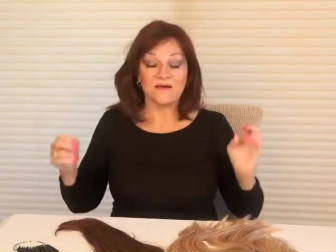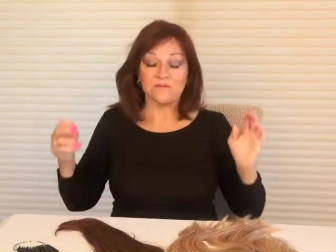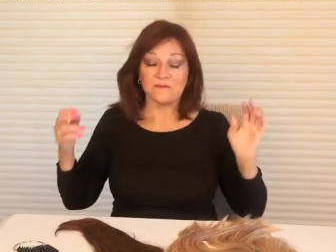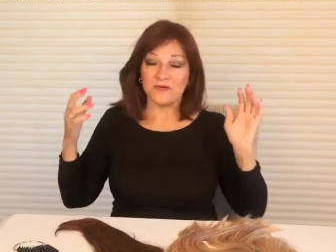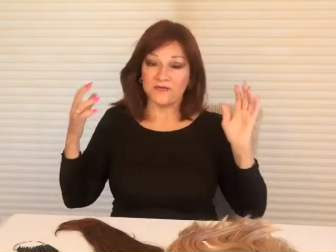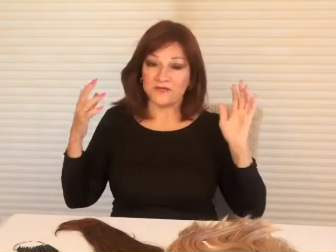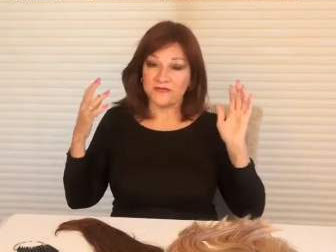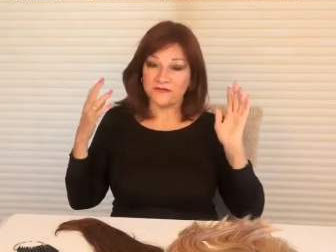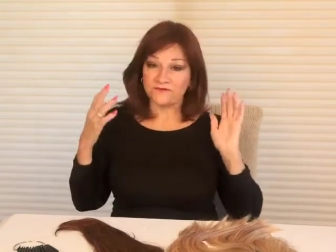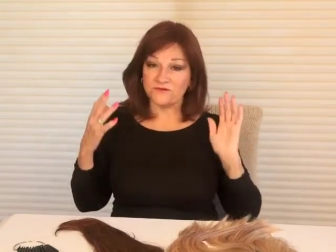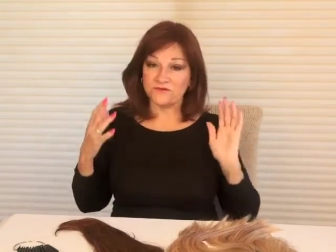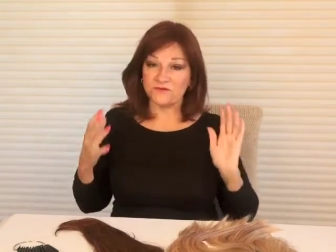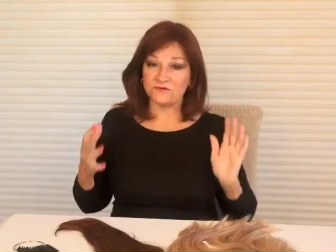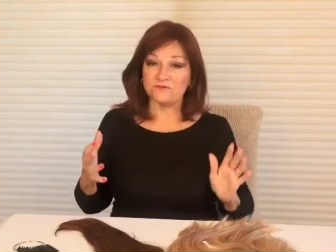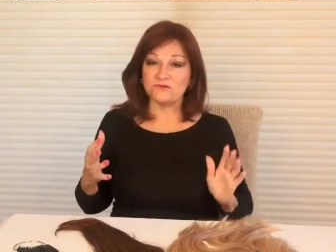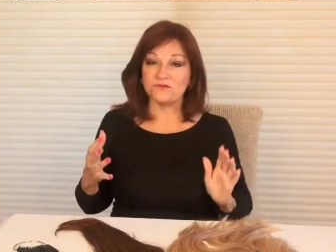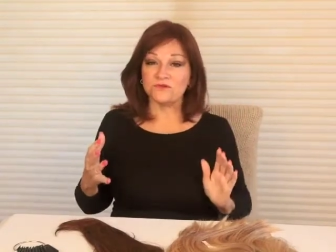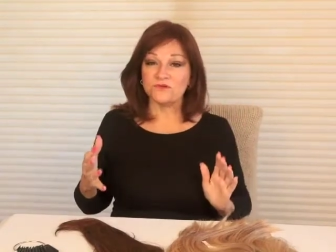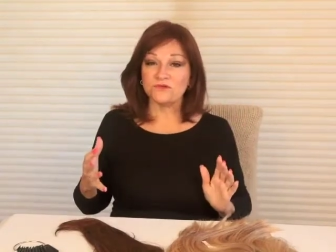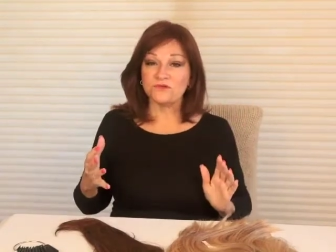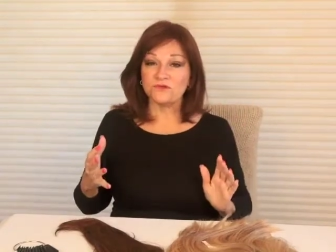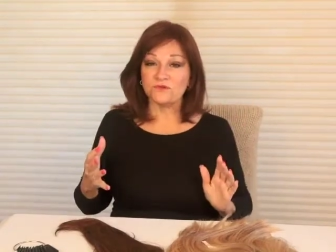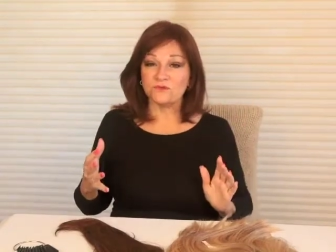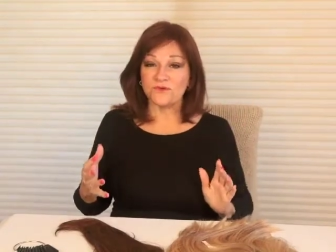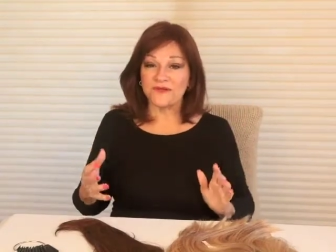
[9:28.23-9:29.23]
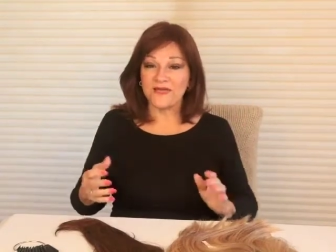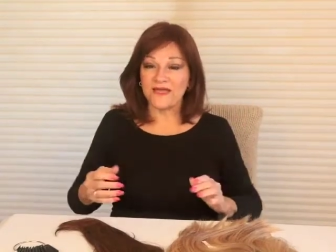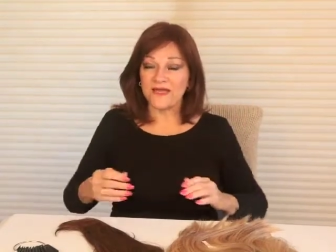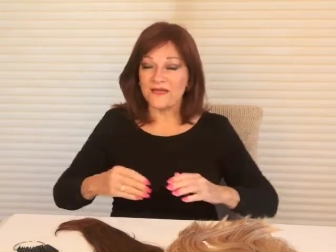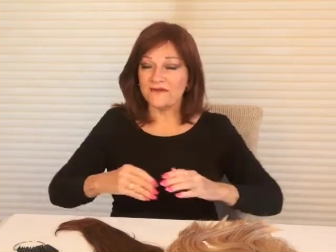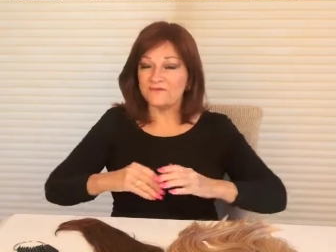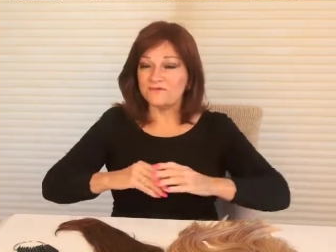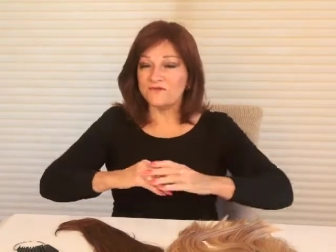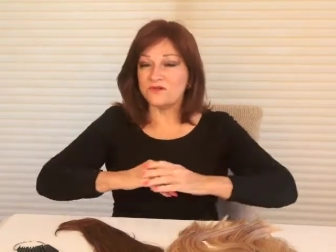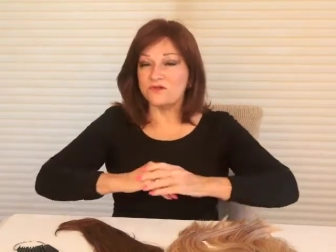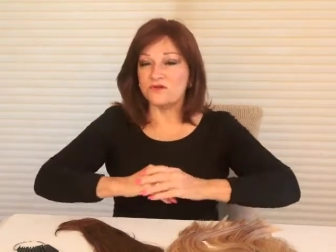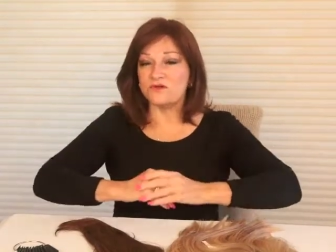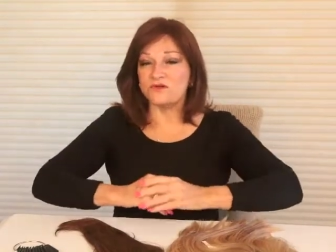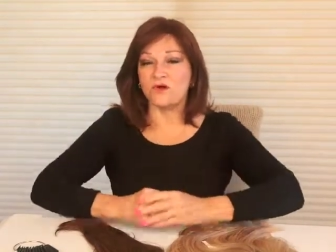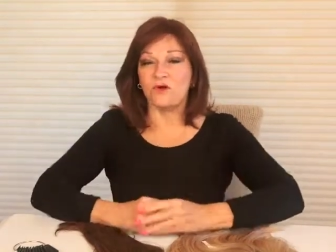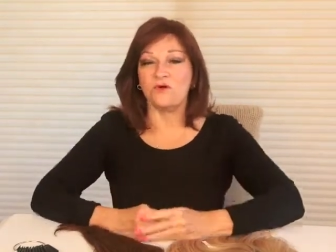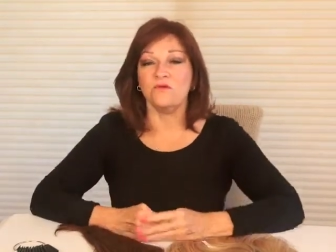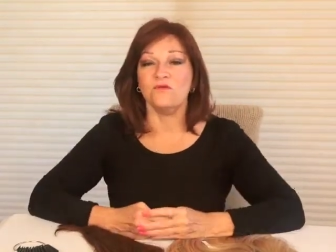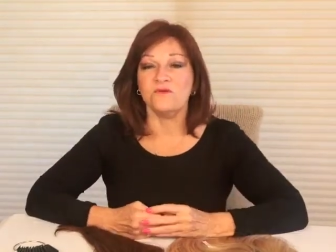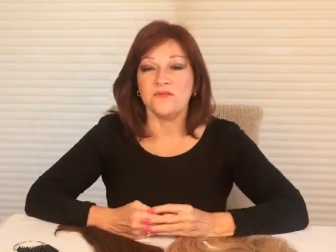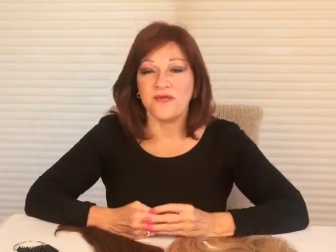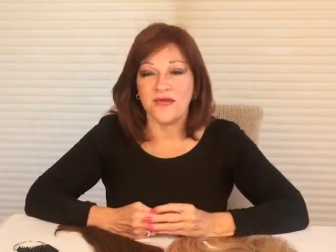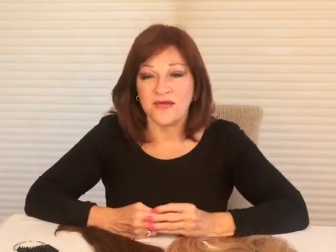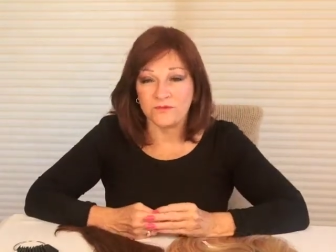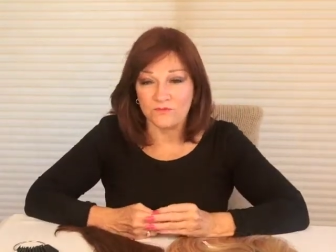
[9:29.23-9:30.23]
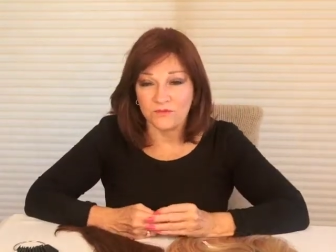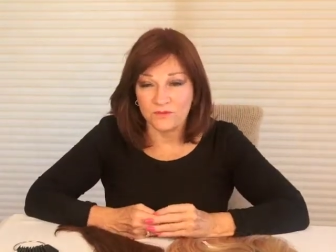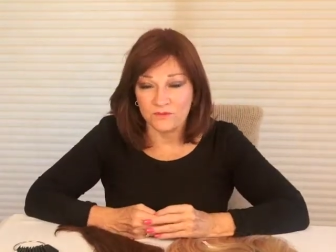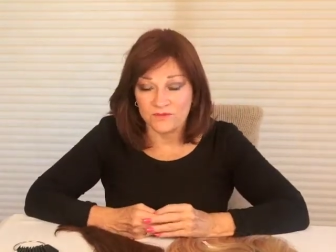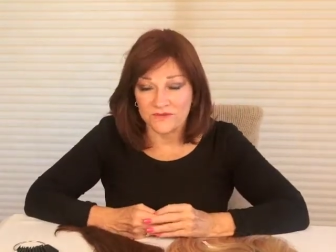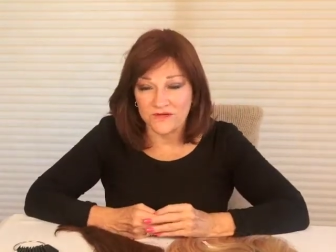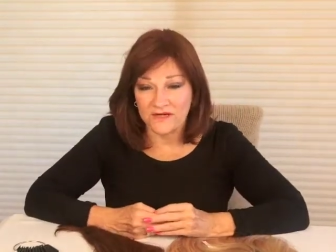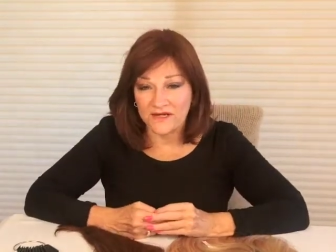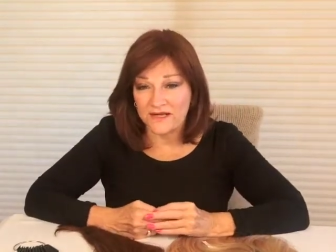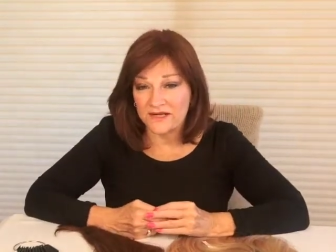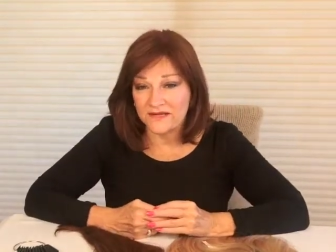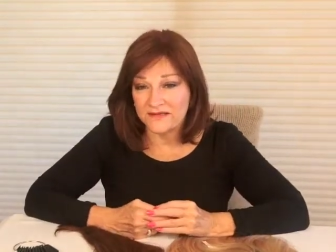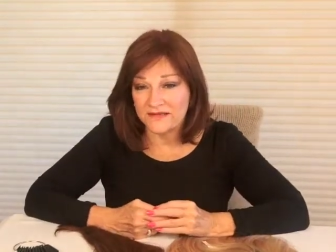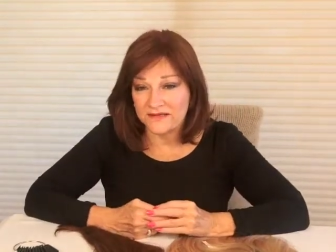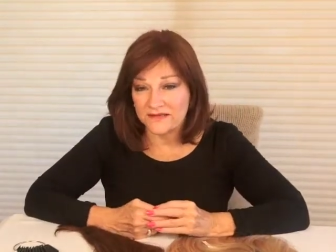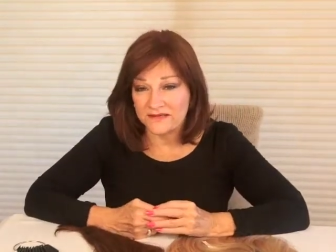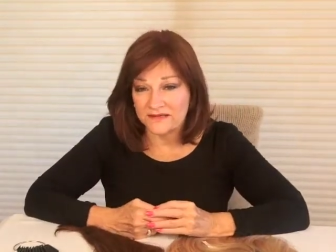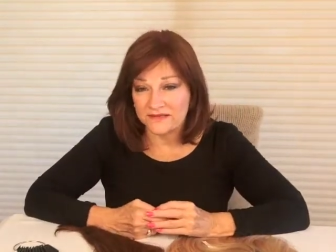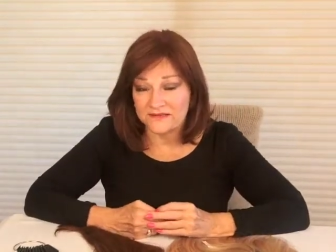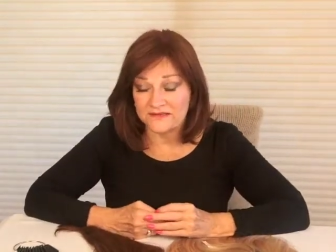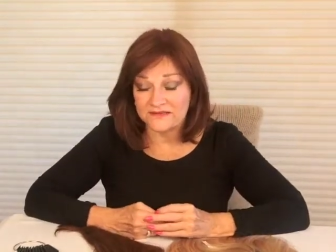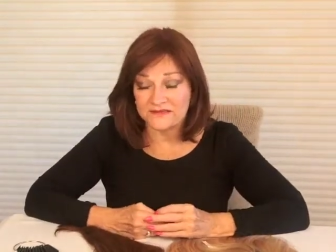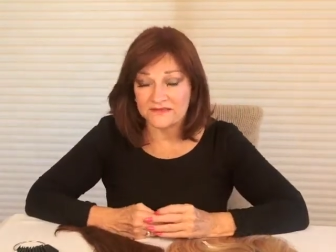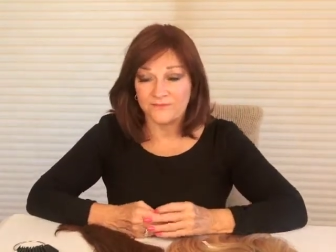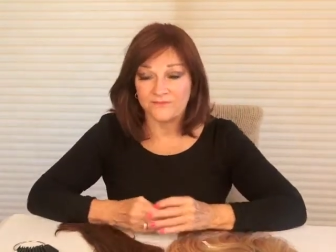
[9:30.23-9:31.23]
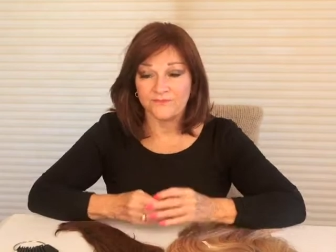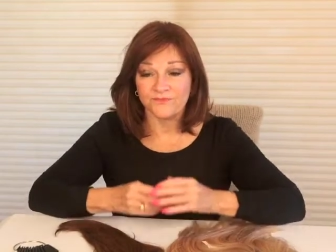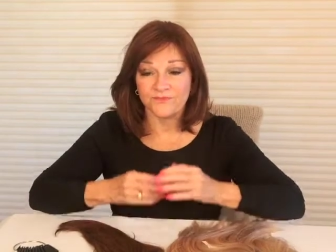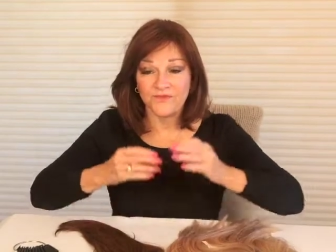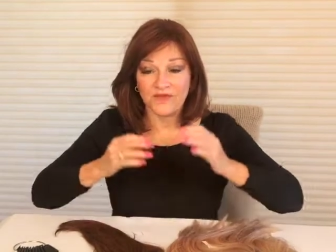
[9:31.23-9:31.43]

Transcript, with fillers: But if you do, we have to know that when we're cutting it.